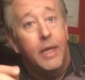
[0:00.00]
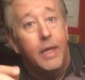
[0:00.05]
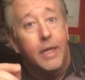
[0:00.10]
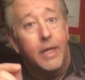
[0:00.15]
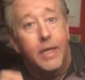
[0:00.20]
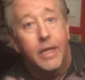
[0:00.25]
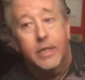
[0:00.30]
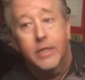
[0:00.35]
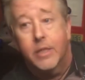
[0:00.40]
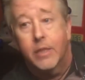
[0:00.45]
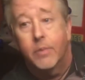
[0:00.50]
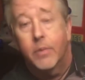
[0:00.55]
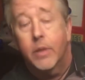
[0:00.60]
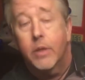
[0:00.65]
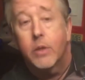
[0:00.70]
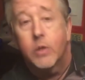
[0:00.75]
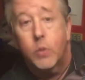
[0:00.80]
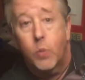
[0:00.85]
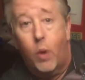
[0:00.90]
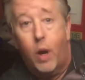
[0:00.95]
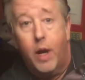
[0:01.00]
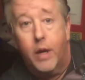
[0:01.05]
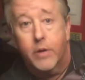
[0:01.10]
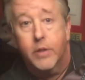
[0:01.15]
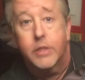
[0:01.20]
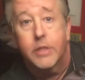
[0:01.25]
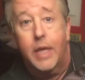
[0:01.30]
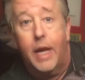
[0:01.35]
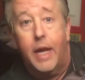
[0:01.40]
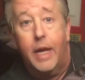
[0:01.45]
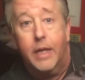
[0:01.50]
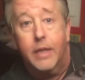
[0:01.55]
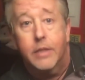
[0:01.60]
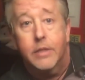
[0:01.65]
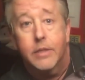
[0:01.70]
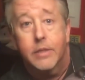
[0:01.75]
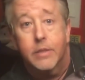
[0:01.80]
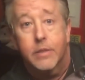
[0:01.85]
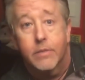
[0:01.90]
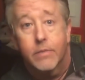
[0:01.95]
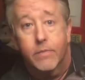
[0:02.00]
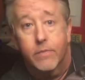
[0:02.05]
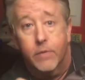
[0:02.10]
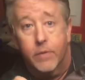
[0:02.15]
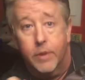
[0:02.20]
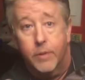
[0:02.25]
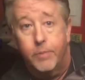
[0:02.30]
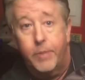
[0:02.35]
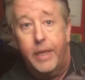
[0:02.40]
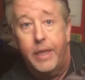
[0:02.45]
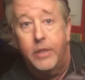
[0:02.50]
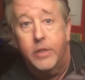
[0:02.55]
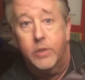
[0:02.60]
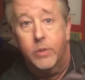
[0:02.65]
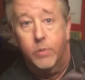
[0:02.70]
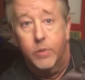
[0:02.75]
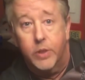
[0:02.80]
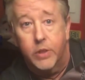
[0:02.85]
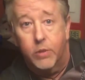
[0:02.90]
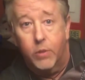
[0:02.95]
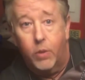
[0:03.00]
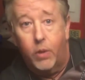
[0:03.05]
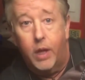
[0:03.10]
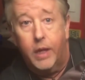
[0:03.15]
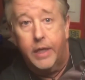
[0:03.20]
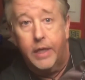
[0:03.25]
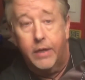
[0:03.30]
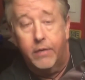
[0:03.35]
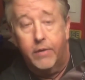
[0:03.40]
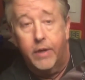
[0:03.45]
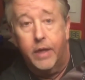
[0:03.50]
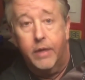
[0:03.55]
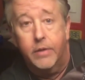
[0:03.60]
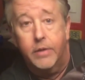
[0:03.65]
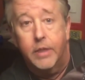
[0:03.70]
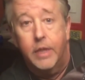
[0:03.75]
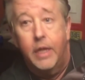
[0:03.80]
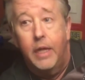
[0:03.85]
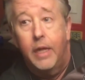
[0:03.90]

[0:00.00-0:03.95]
get some of those water socks for the beach and when you're walking around.